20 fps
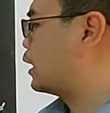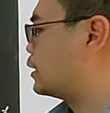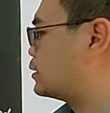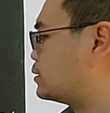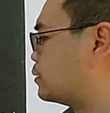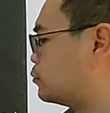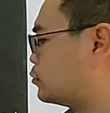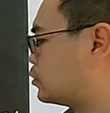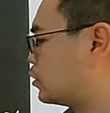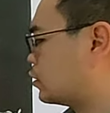
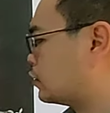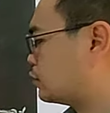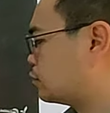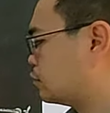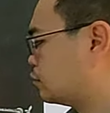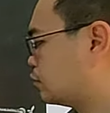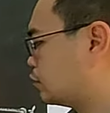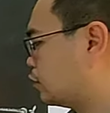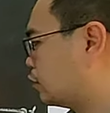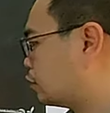asymptote.
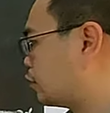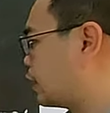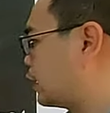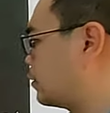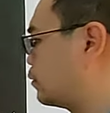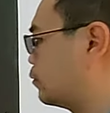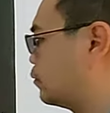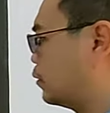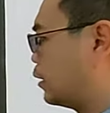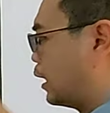Alright,
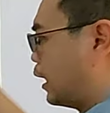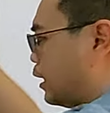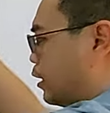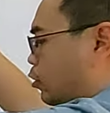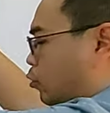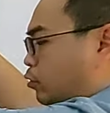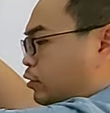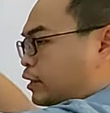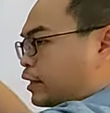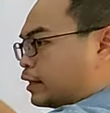I
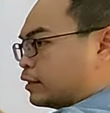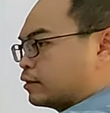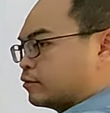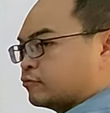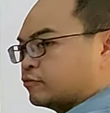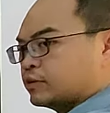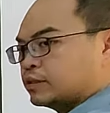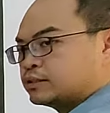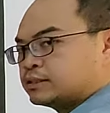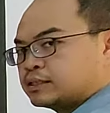locate the
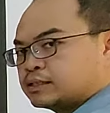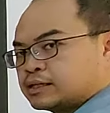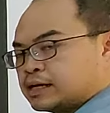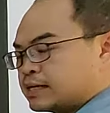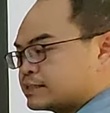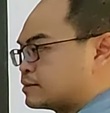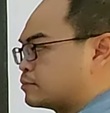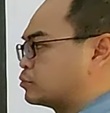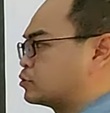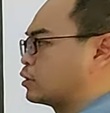vertical
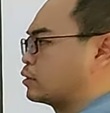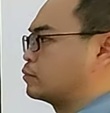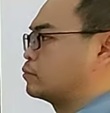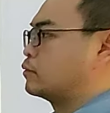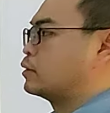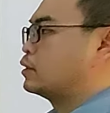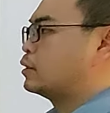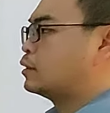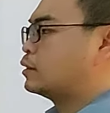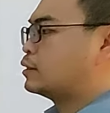asymptote.
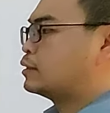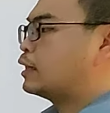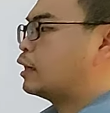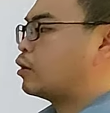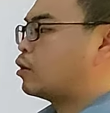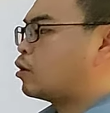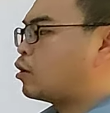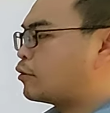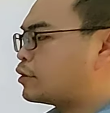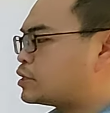
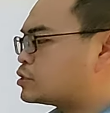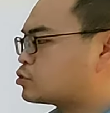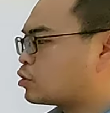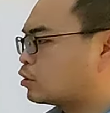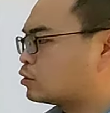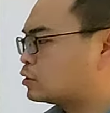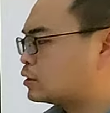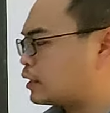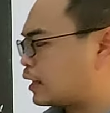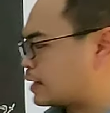Now
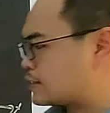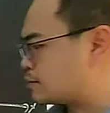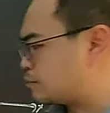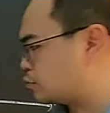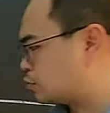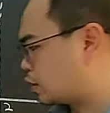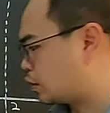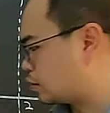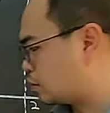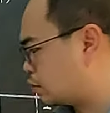horizontal
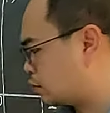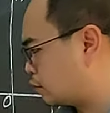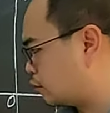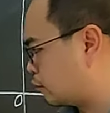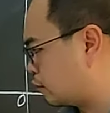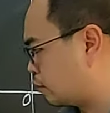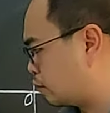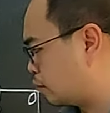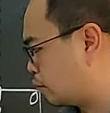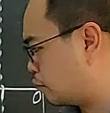asymptote,
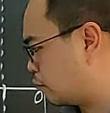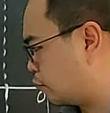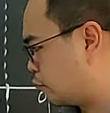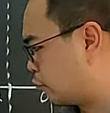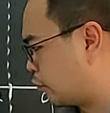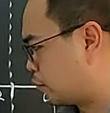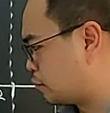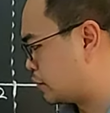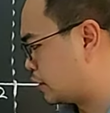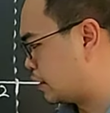
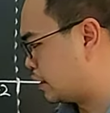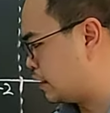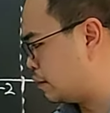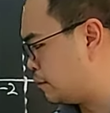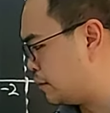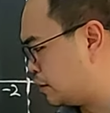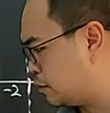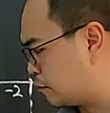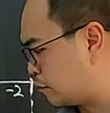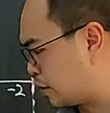from the
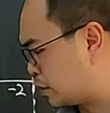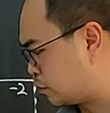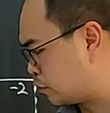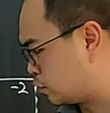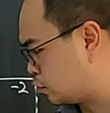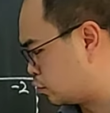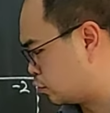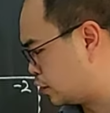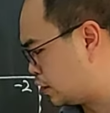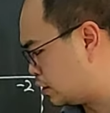limit when you're
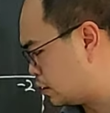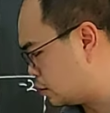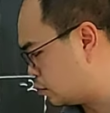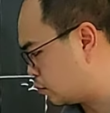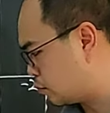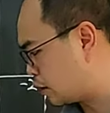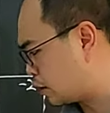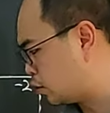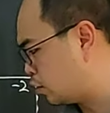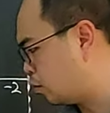doing,
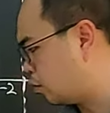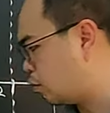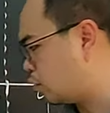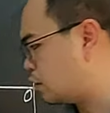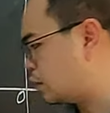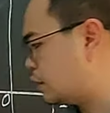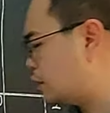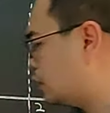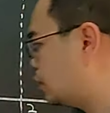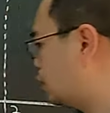you are know
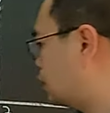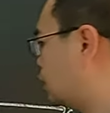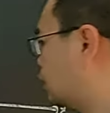only